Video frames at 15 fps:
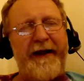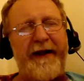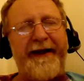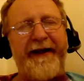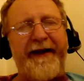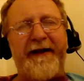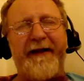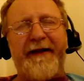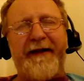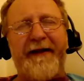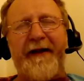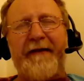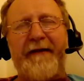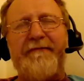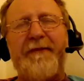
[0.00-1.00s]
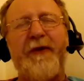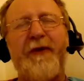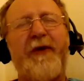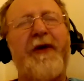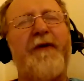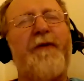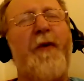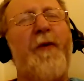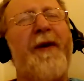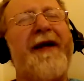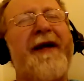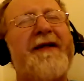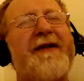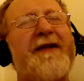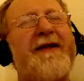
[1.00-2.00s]
and uh, looking for
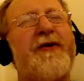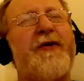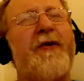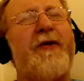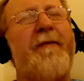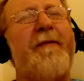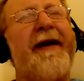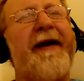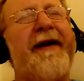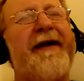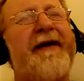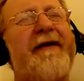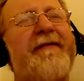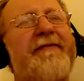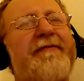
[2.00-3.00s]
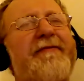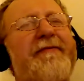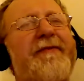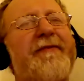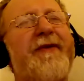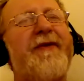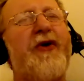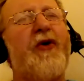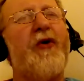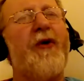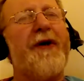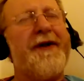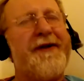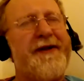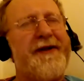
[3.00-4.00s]
ways to make
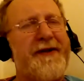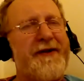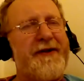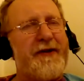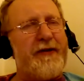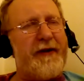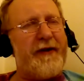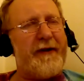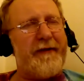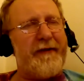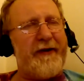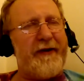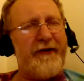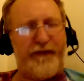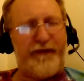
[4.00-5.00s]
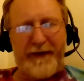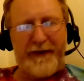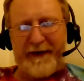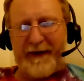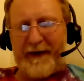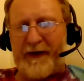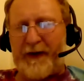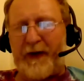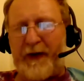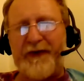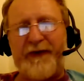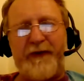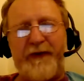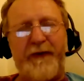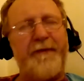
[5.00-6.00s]
your ideas to them interesting is
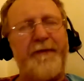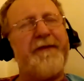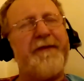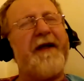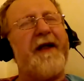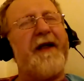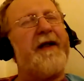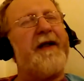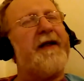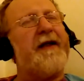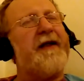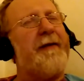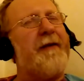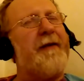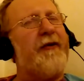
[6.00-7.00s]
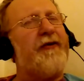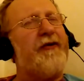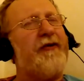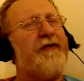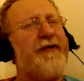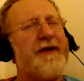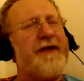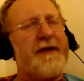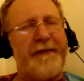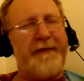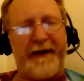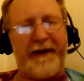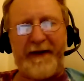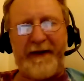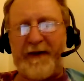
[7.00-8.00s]
also can can come out of
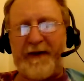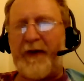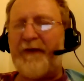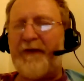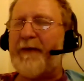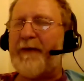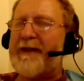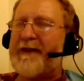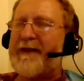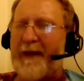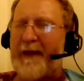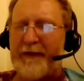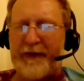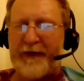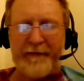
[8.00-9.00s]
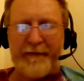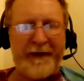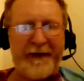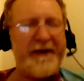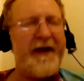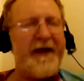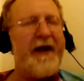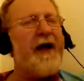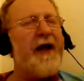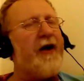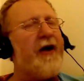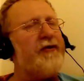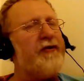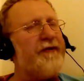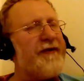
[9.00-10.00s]
respect. It's not from deception, but
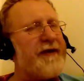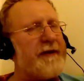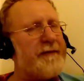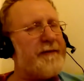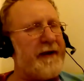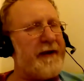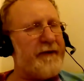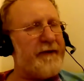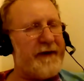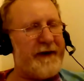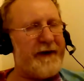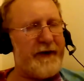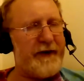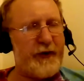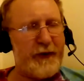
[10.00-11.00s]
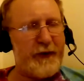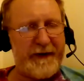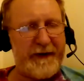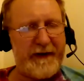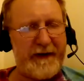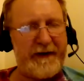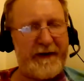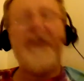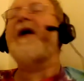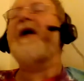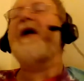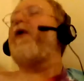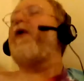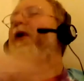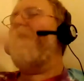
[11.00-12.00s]
out of respect for their choices.
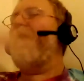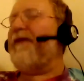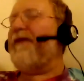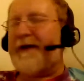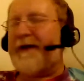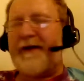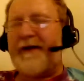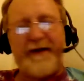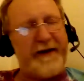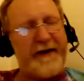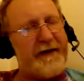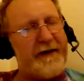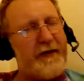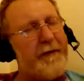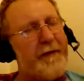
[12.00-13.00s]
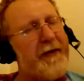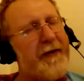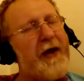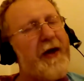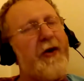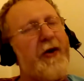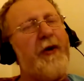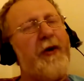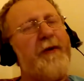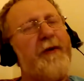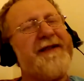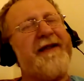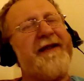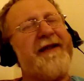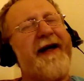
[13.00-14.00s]
Offering you're you're
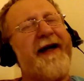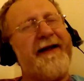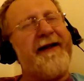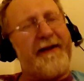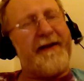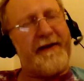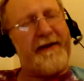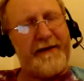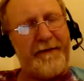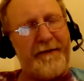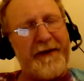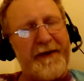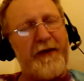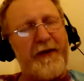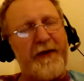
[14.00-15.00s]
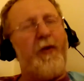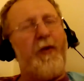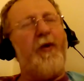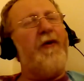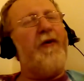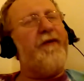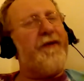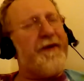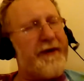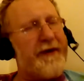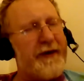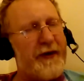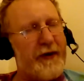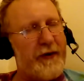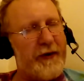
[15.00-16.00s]
always entitled to offer
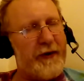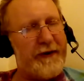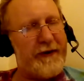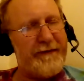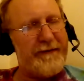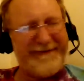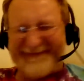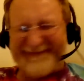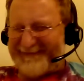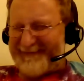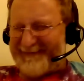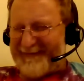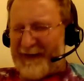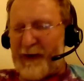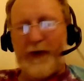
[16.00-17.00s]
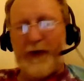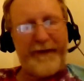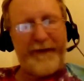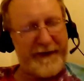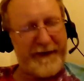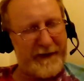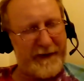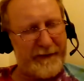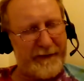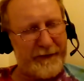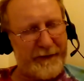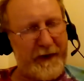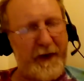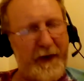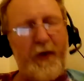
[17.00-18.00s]
your service,
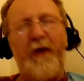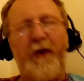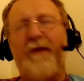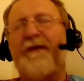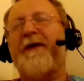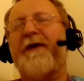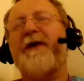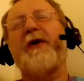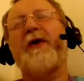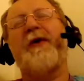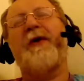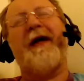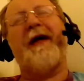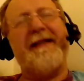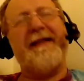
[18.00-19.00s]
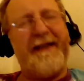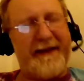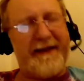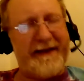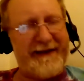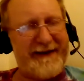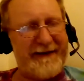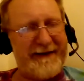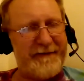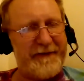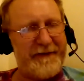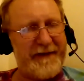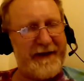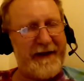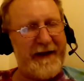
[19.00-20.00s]
offer your ideas,
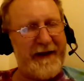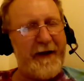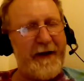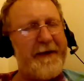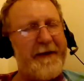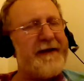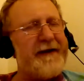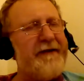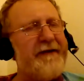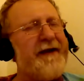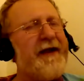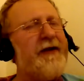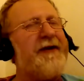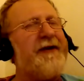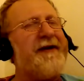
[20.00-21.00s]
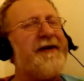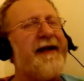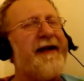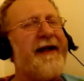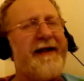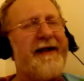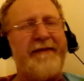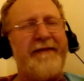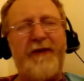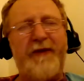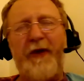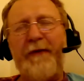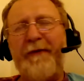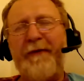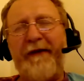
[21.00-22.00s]
but if they are not taken,
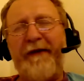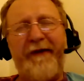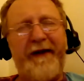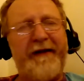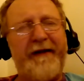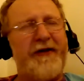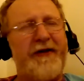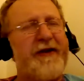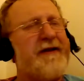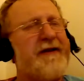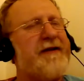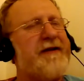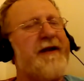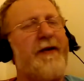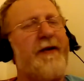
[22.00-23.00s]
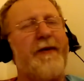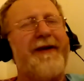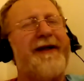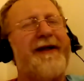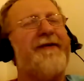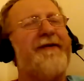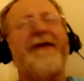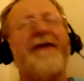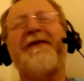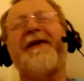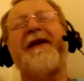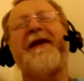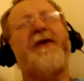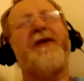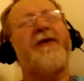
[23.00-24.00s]
don't be offended. Just say whatever,
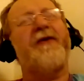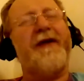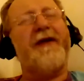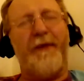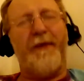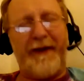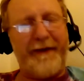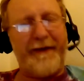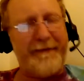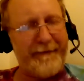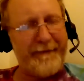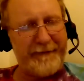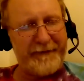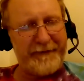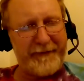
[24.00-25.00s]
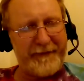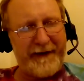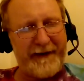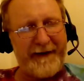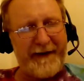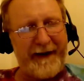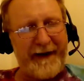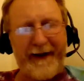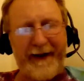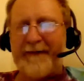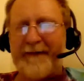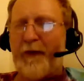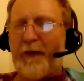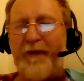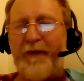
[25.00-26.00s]
thank you anyway,
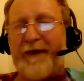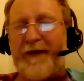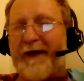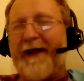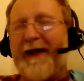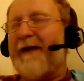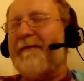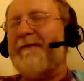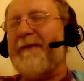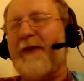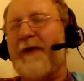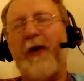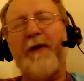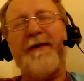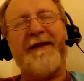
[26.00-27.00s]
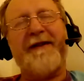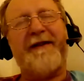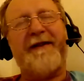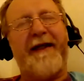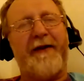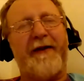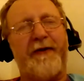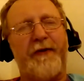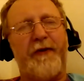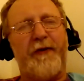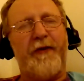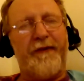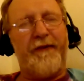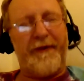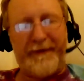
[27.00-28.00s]
and offer again. You're always entitled to
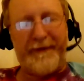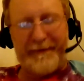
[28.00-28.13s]
offer.